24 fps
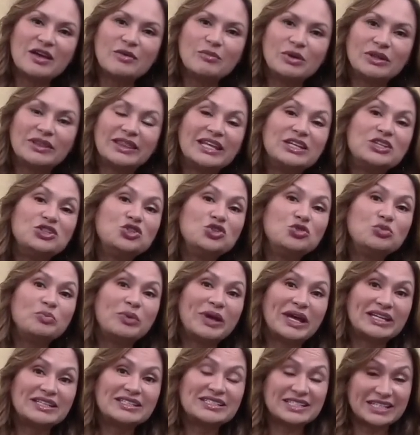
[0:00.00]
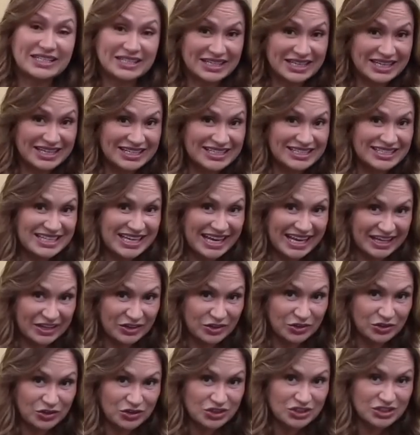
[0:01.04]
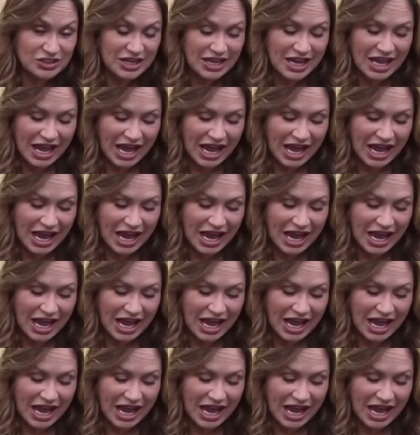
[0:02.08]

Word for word: But they do best in containers.